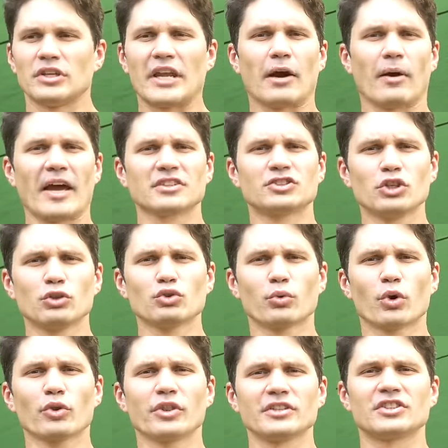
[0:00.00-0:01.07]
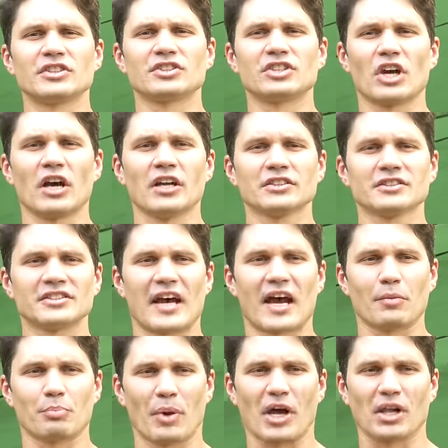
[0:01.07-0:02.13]
Now, as usual, this is guns,
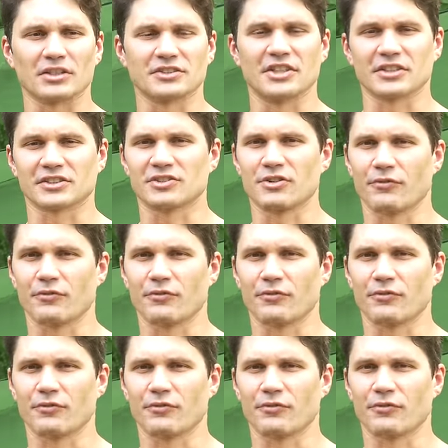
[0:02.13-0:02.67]
not politics.